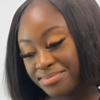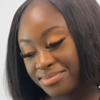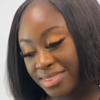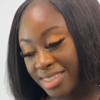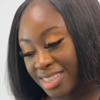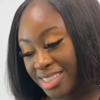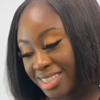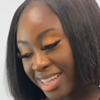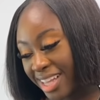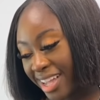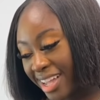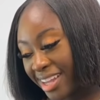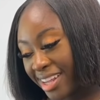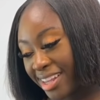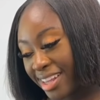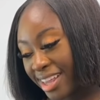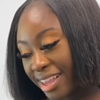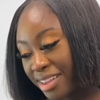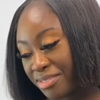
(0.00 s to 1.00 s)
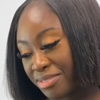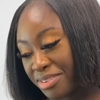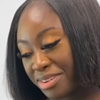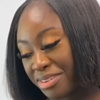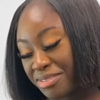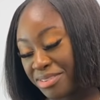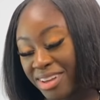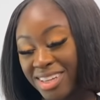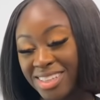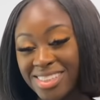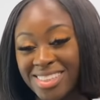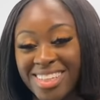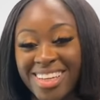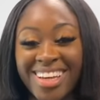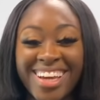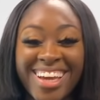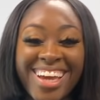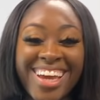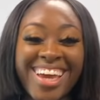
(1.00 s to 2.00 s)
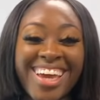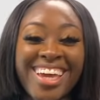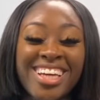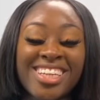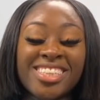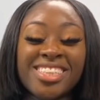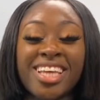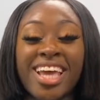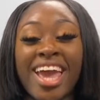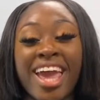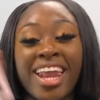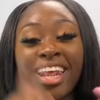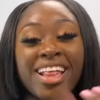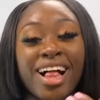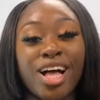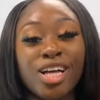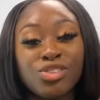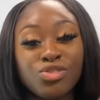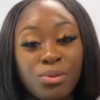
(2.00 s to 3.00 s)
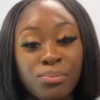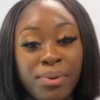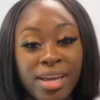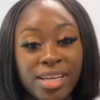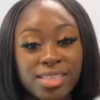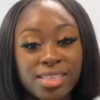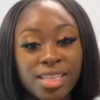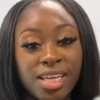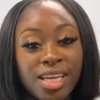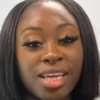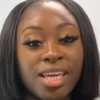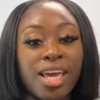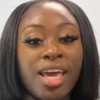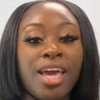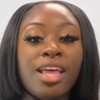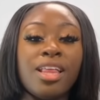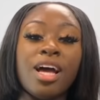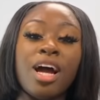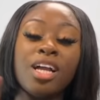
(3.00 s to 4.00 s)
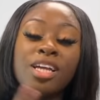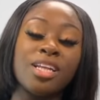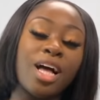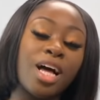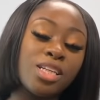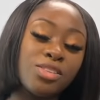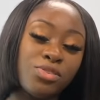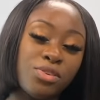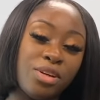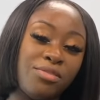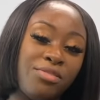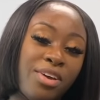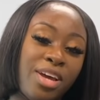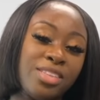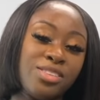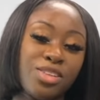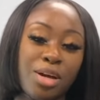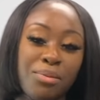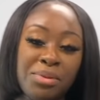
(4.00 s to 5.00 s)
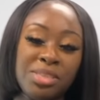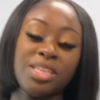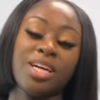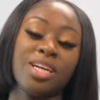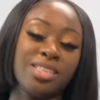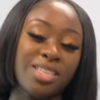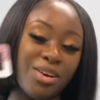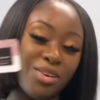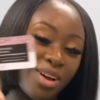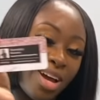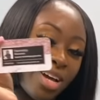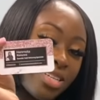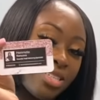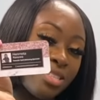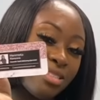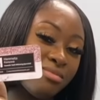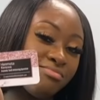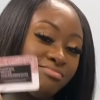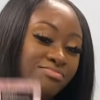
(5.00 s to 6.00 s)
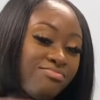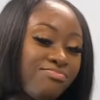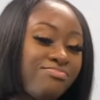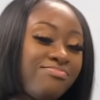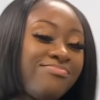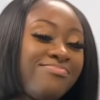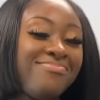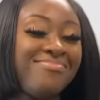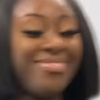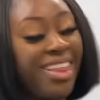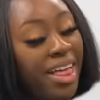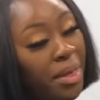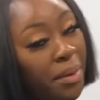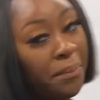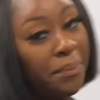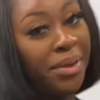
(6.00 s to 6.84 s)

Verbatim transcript: I can edit it if I can. It's eighty dollars for basic and hundred dollars for advanced. So come and check us out, guys. Period.